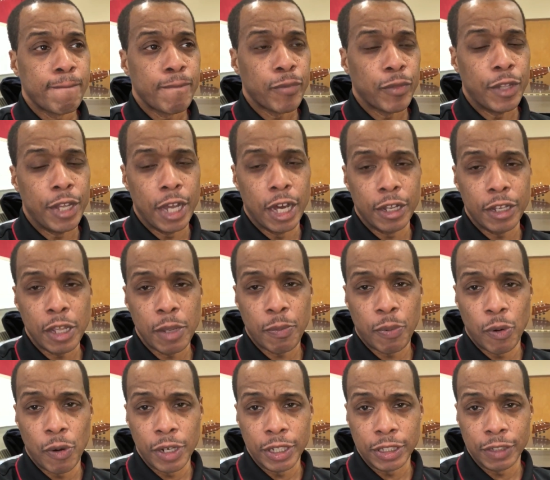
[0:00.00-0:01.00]
the other
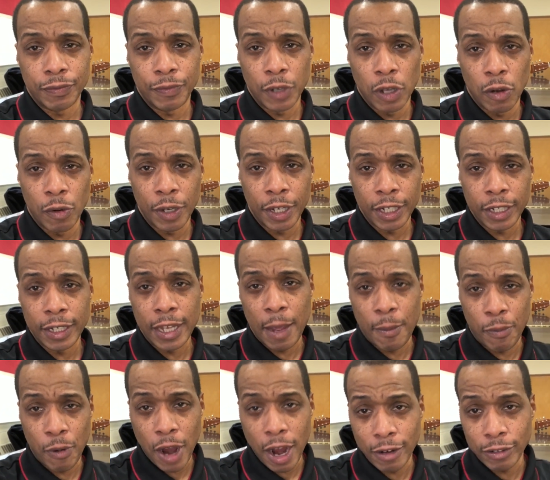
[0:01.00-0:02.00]
importance of knowing that
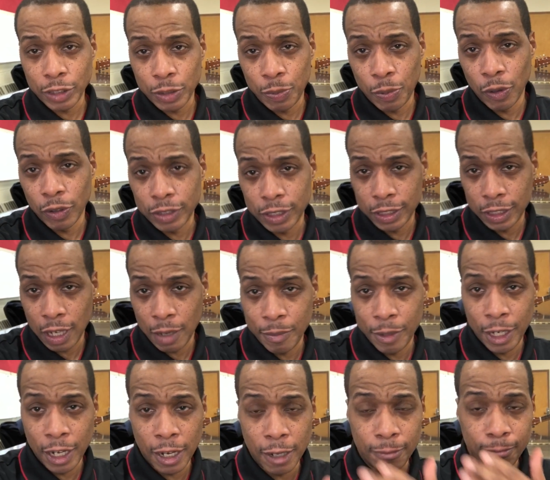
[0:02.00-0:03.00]
progress reports is coming
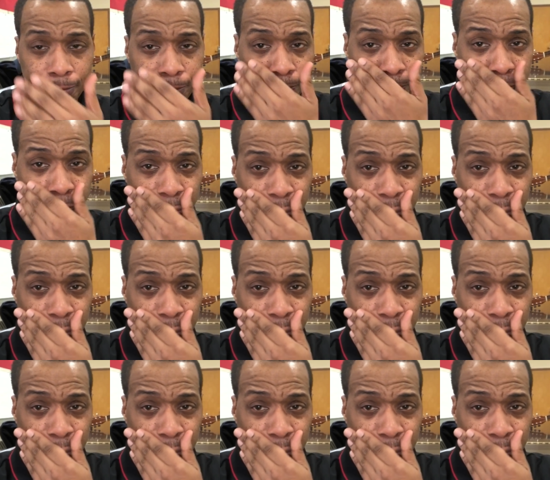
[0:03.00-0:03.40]
up.